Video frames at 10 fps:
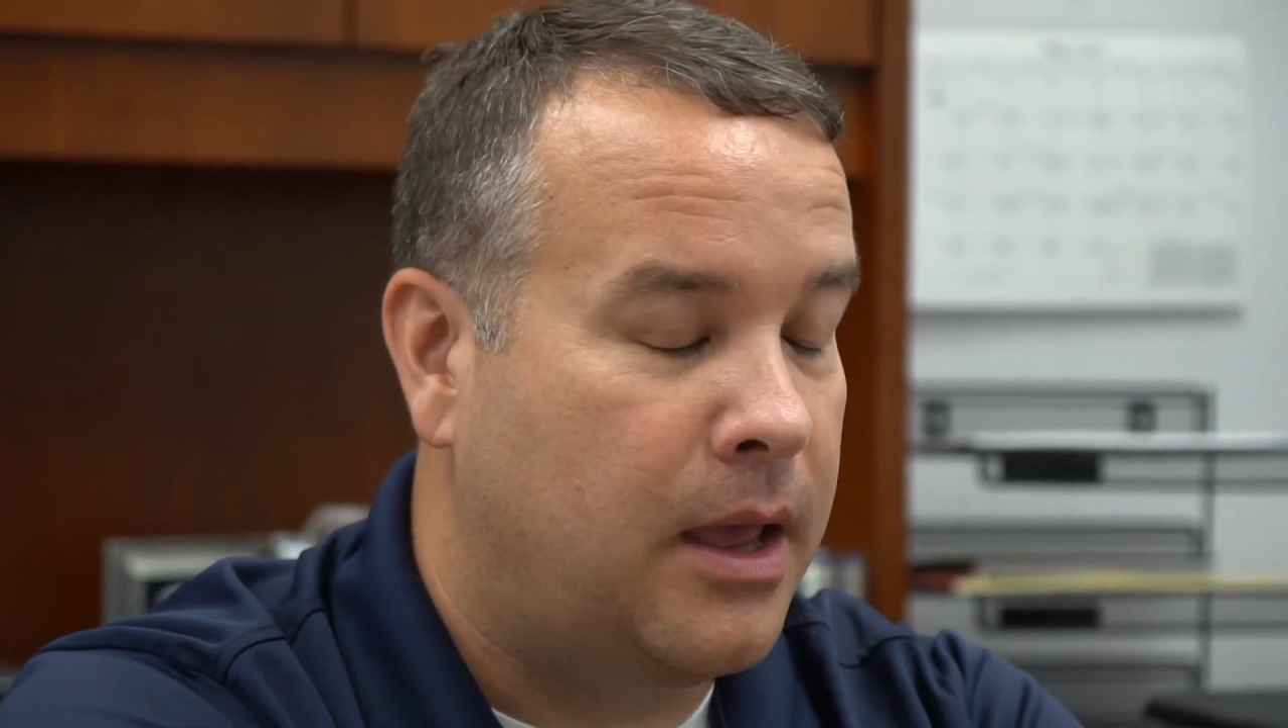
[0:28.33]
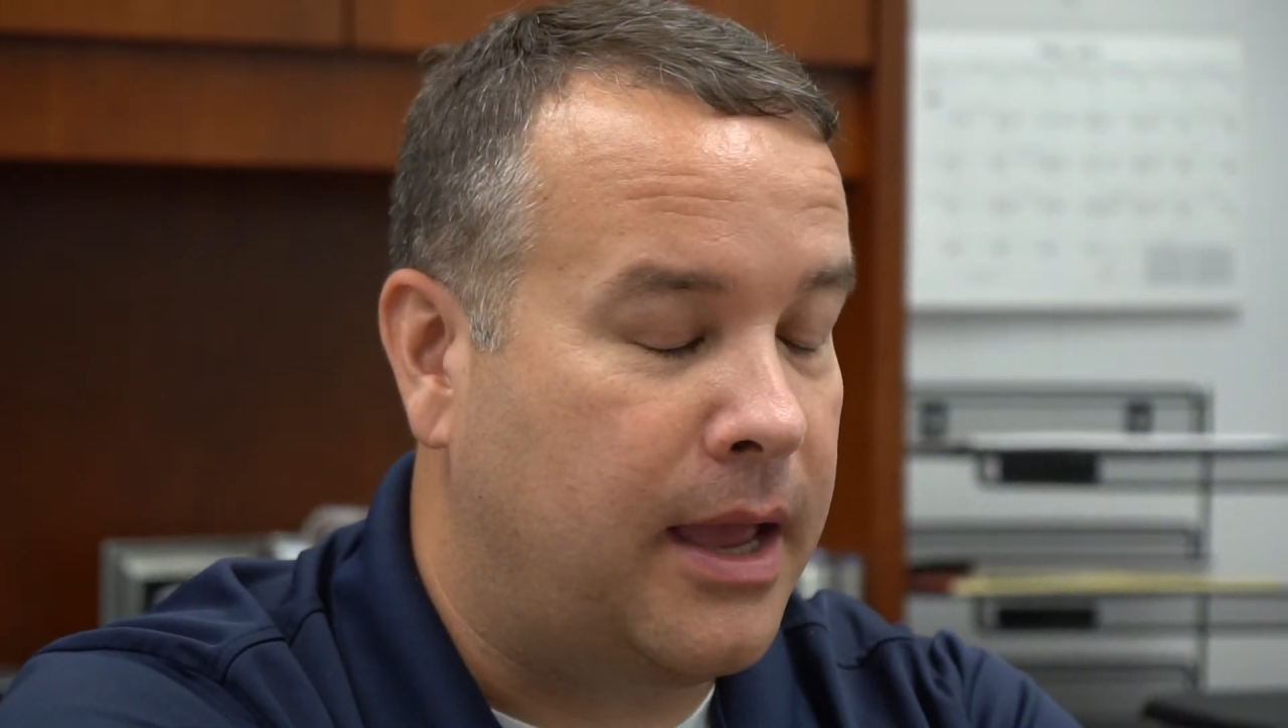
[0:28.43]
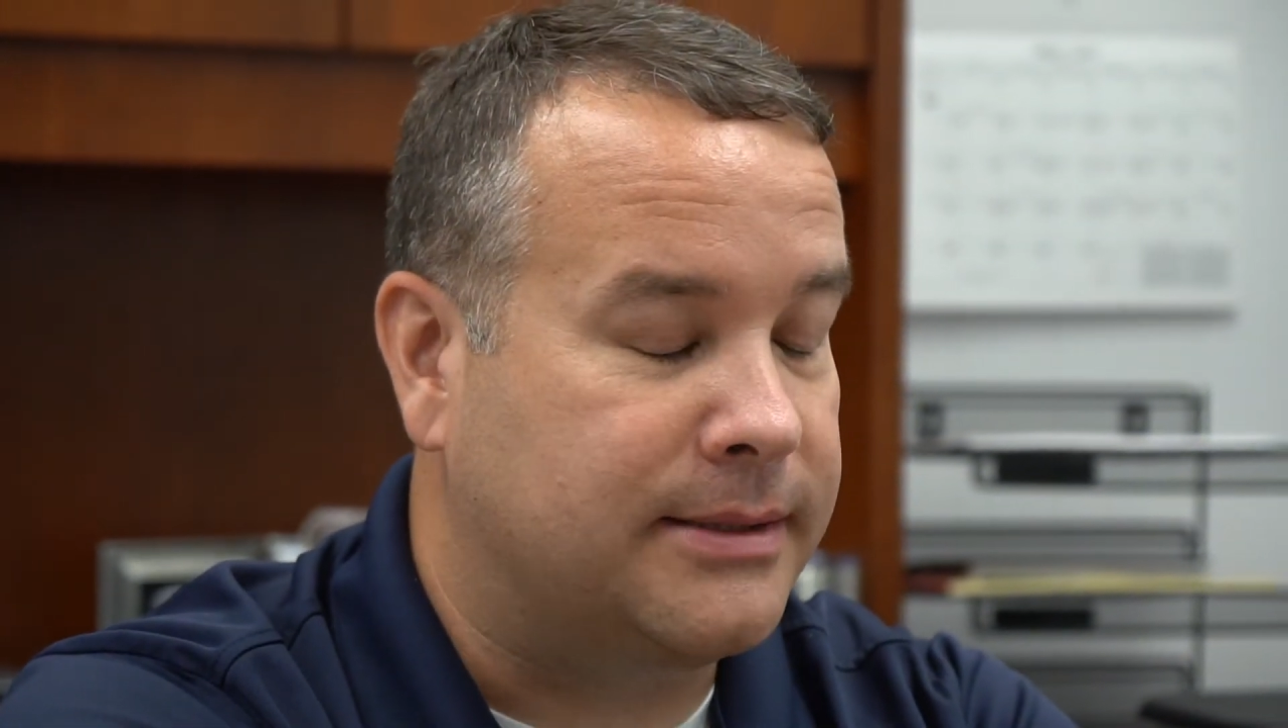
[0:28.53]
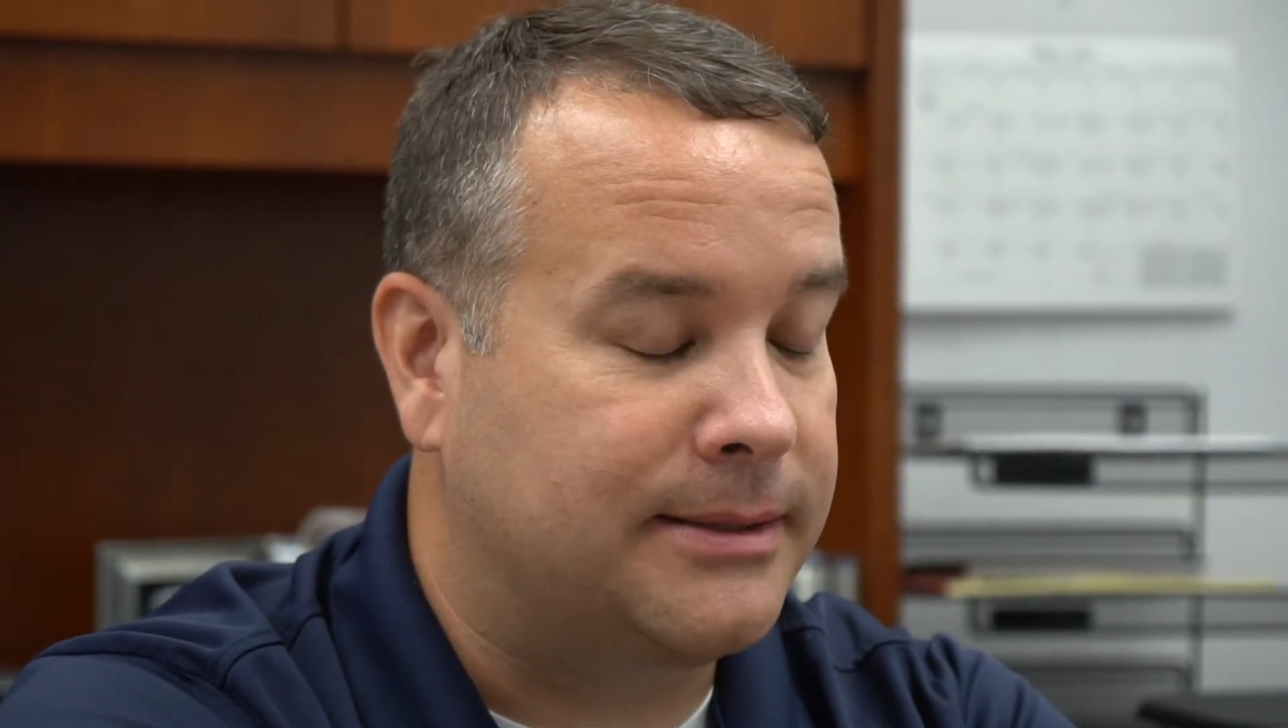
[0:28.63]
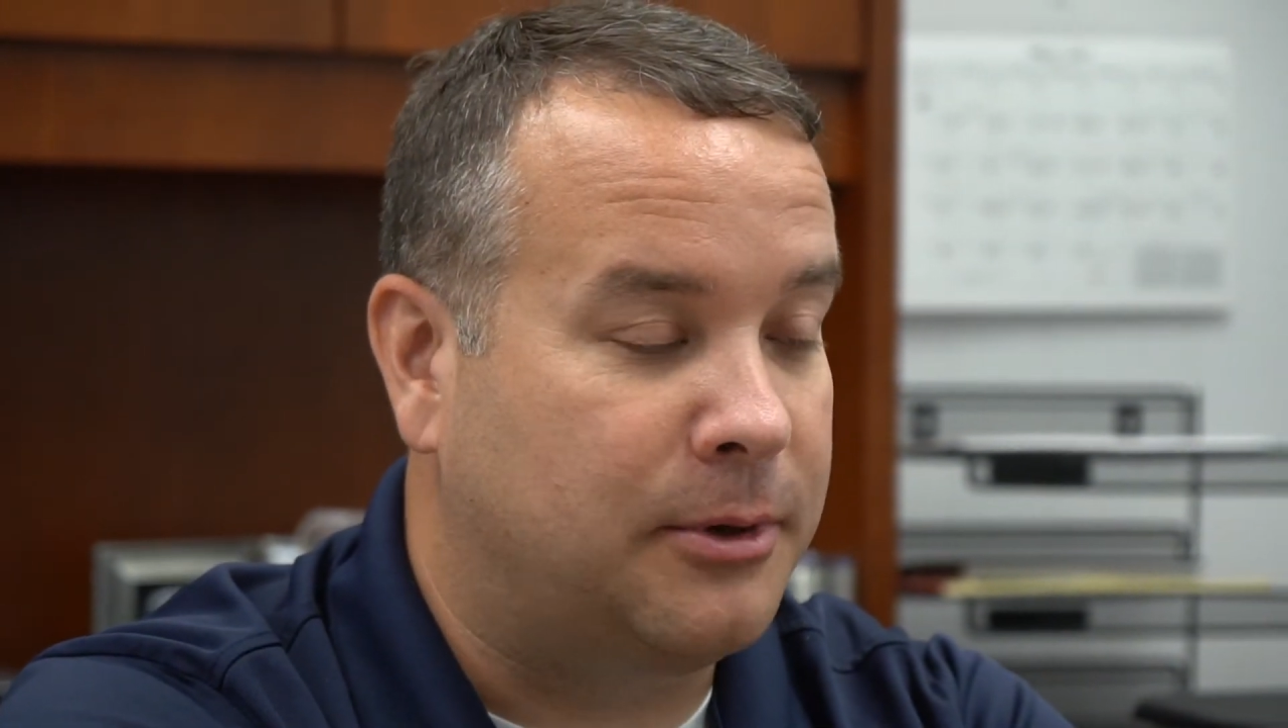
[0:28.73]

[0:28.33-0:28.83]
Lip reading: as a